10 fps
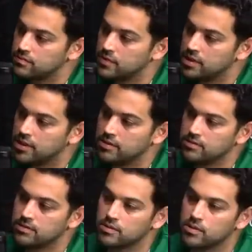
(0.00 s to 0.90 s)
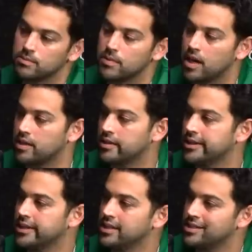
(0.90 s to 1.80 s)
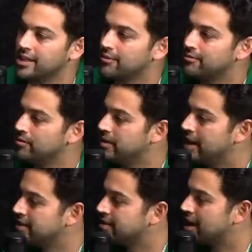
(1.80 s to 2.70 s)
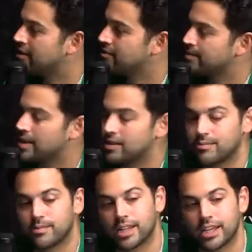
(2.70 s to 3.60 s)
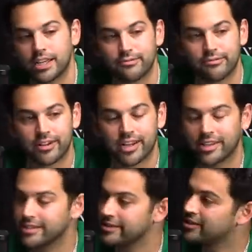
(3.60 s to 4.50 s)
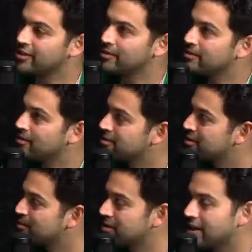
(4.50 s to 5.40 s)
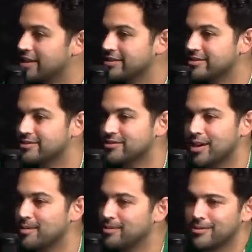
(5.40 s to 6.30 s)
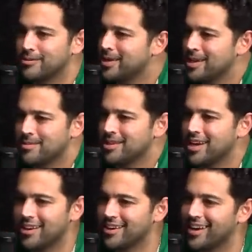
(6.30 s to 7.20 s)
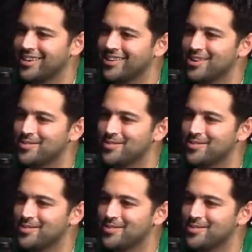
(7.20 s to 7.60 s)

you know, wouldn't mind taking a few days out with my my lady friend and you know going somewhere nice tropical maybe i don't, yeah, I don't know go.